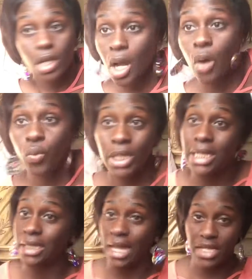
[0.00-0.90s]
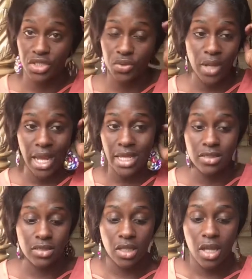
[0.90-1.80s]
a week and like 2
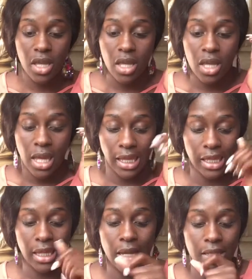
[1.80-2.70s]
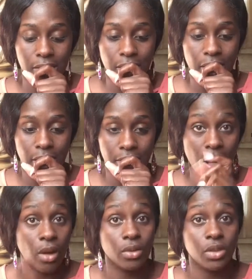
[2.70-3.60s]
days. And
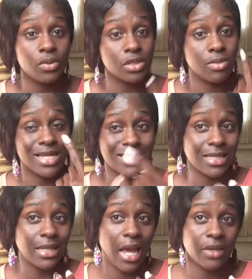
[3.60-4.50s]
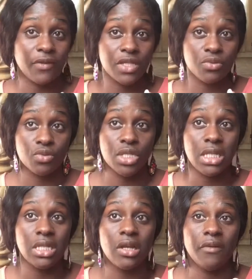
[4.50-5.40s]
not only was my son out of his
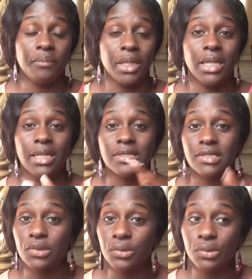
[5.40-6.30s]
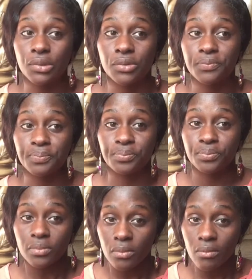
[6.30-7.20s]
routine of being in school,
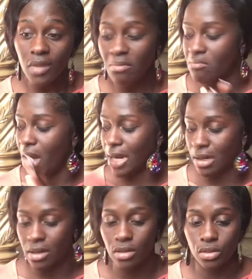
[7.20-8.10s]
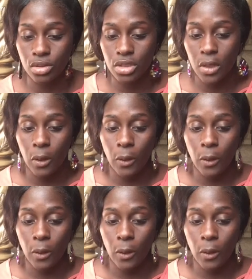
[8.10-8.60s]
my girls,